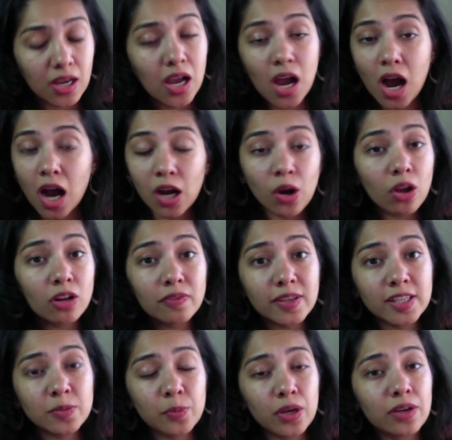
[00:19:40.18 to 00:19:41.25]
a lot of
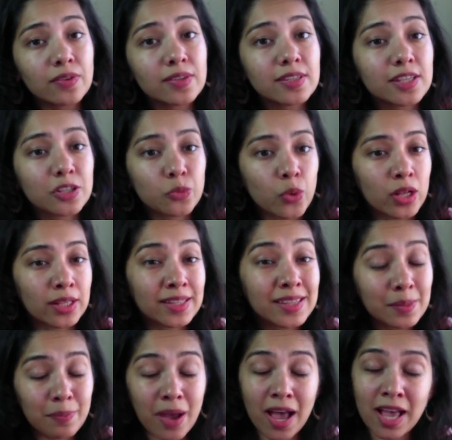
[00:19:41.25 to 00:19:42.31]
experience as well. In the
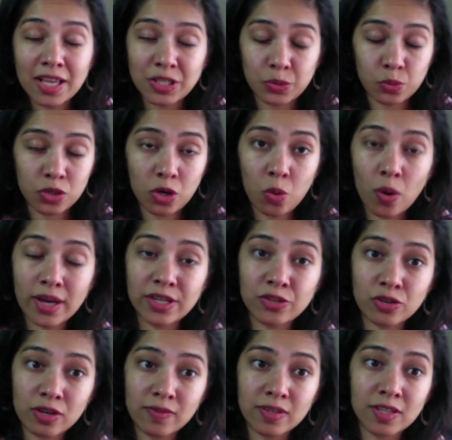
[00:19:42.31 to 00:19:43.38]
past, were quite
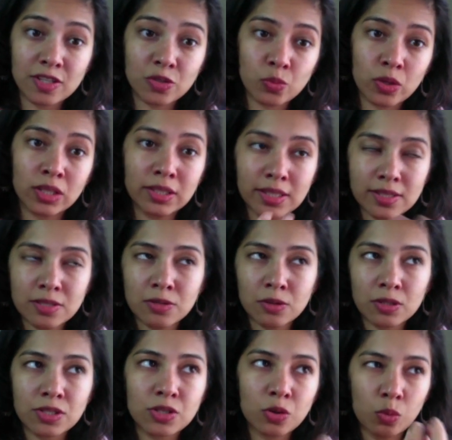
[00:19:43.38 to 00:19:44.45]
driven as well. This is
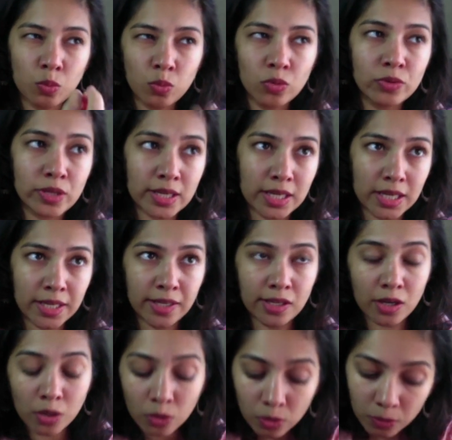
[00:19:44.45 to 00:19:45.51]
also wounded
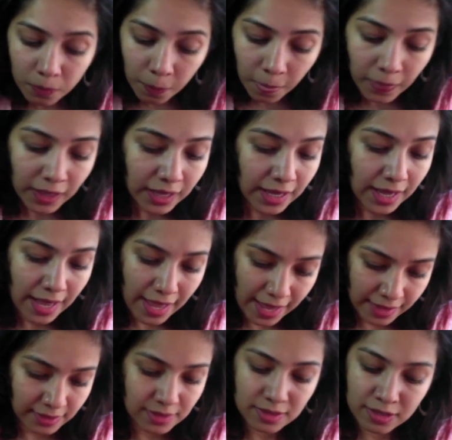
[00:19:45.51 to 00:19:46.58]
ego.
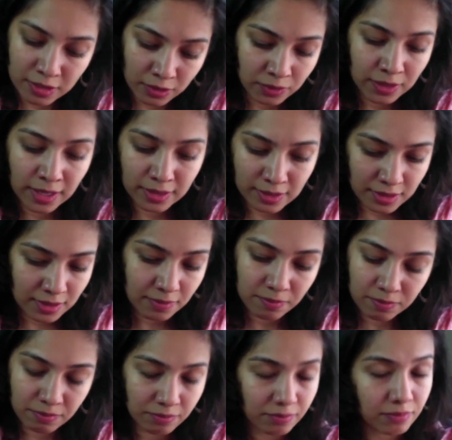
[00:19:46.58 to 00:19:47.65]
Hence, that's,
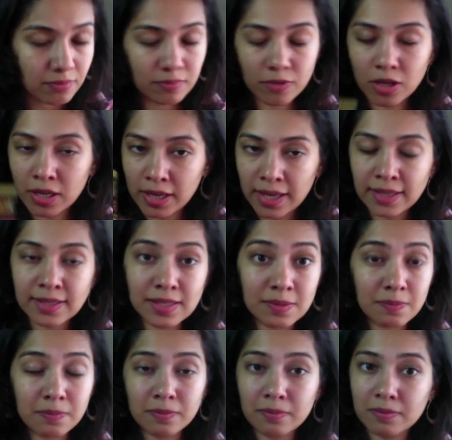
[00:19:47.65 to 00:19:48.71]
again,
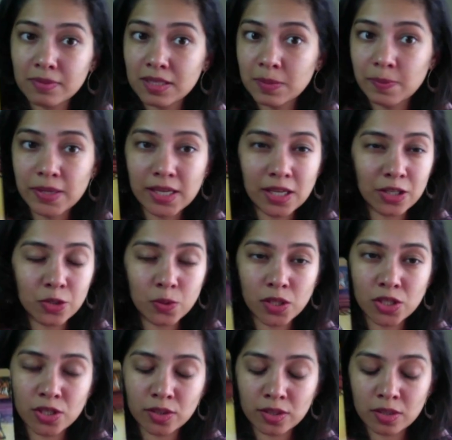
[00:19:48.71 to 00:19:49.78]
speaking to
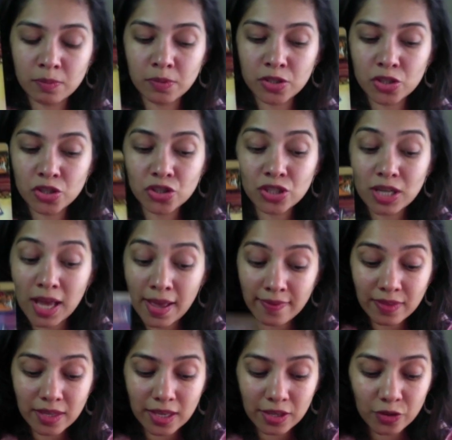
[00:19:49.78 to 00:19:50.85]
each other, the Magician and
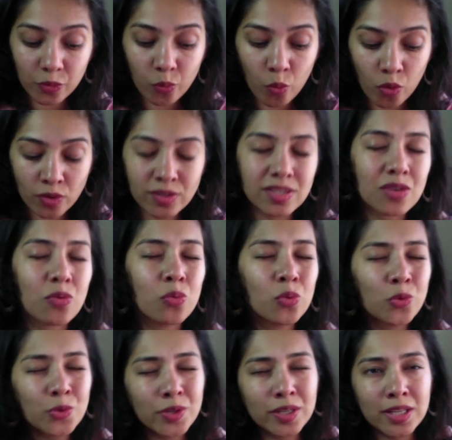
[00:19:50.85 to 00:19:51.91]
the King of Wands, that
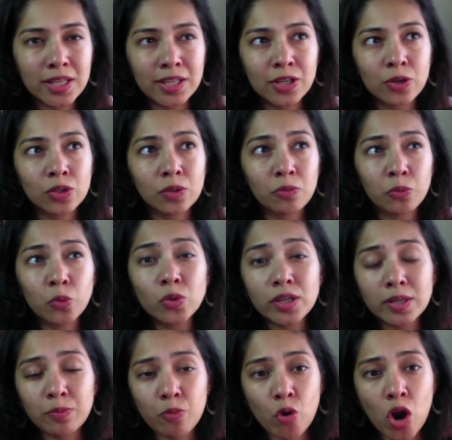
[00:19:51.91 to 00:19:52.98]
wounded ego, the
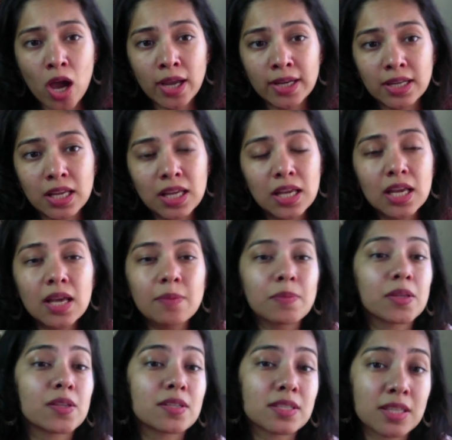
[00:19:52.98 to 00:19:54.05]
wounded pride,
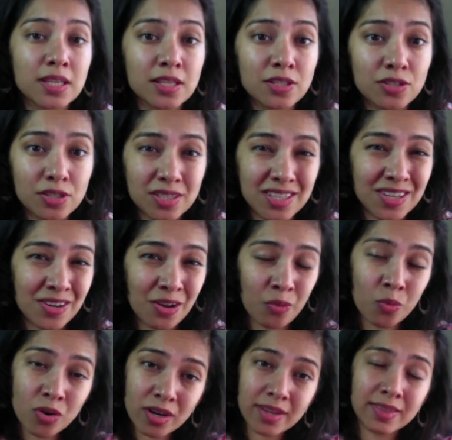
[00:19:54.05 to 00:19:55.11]
because things just did not
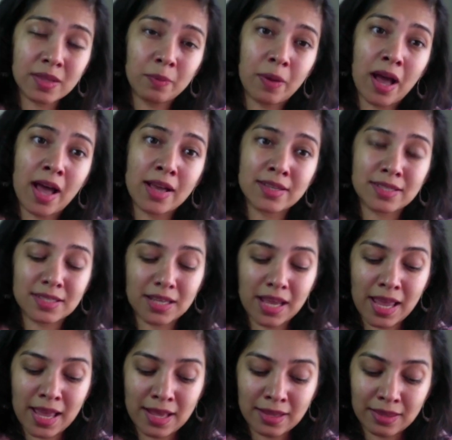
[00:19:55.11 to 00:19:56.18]
work in the past,
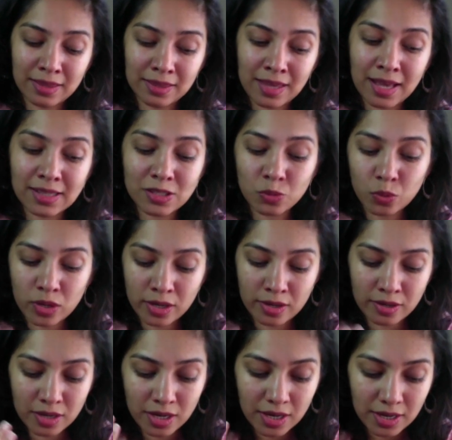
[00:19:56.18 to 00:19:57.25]
and that's
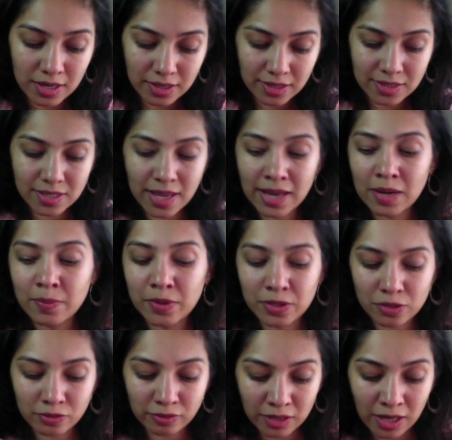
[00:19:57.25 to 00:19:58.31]
where this element
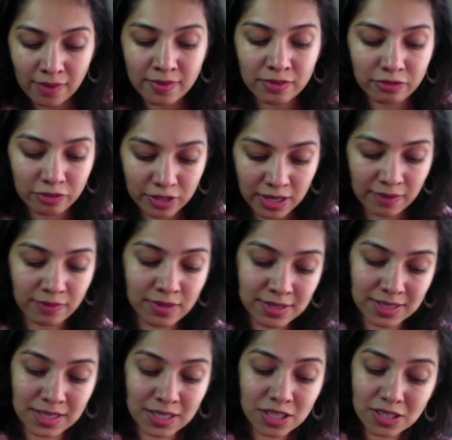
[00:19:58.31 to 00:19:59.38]
of love and forgiveness
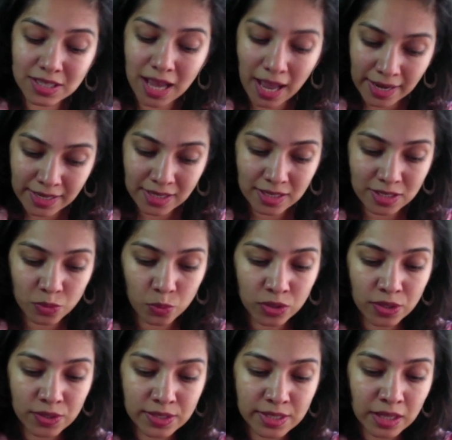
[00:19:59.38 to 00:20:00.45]
and just kindness with
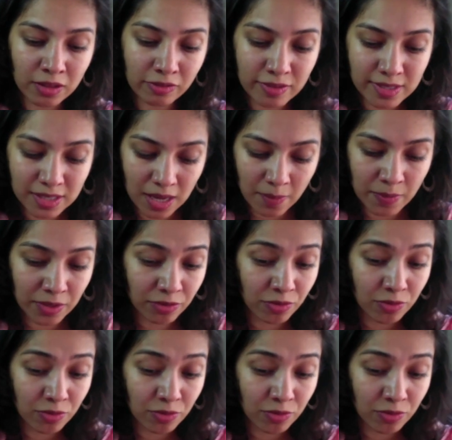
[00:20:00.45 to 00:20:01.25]
yourself is coming through